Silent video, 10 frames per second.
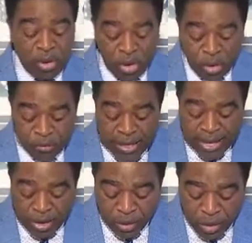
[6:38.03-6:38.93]
of
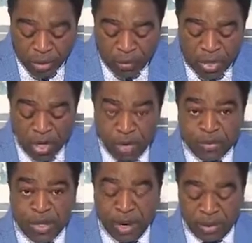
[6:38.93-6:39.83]
the glory
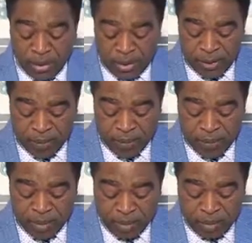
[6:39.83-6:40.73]
of God
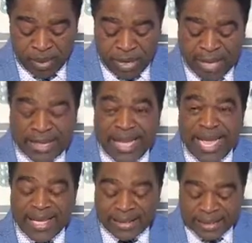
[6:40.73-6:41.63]
and the
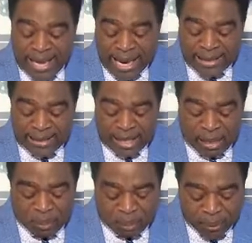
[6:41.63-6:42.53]
exact
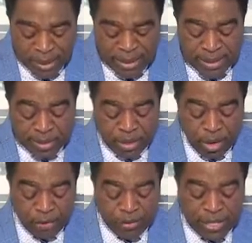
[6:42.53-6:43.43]
imprint
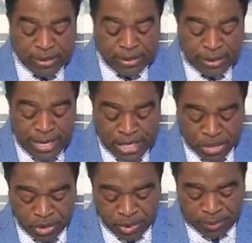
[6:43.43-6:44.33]
of his
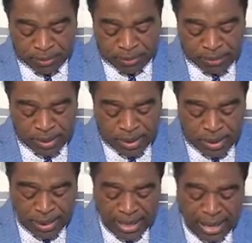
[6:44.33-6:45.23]
nature,
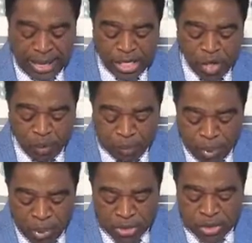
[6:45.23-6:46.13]
and he
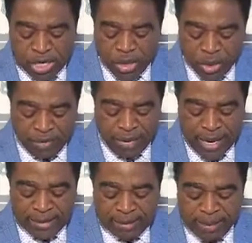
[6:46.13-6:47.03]
upholds the
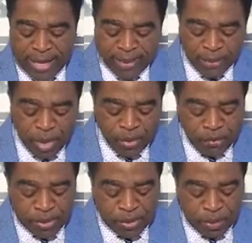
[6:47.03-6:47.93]
universe by the word
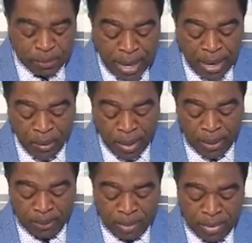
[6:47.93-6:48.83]
of his power.